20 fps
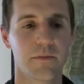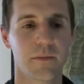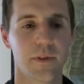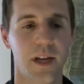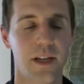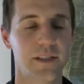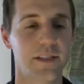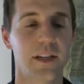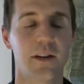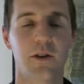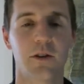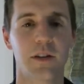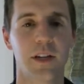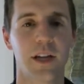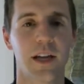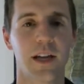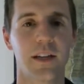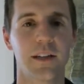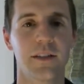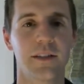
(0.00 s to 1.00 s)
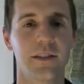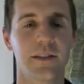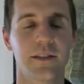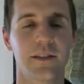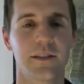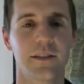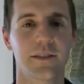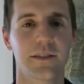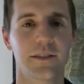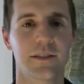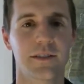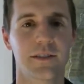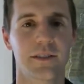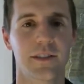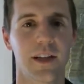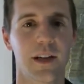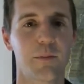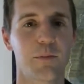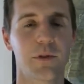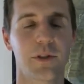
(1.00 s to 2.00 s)
I said, okay.
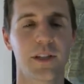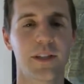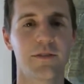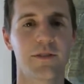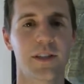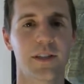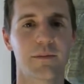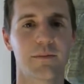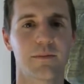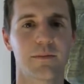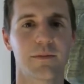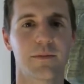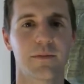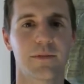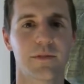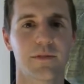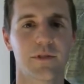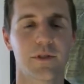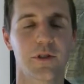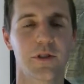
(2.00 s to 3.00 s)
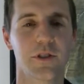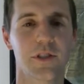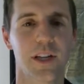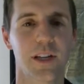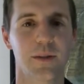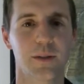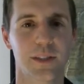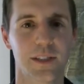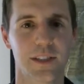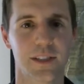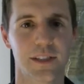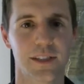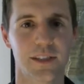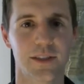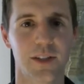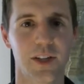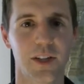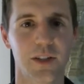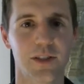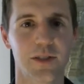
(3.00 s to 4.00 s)
I believed him. Of course I would.
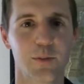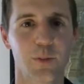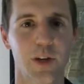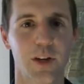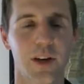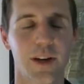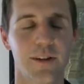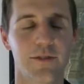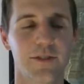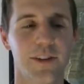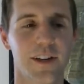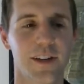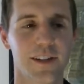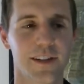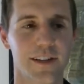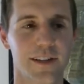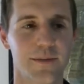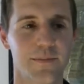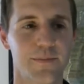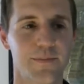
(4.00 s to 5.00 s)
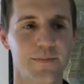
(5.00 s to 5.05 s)
He's my grandfather.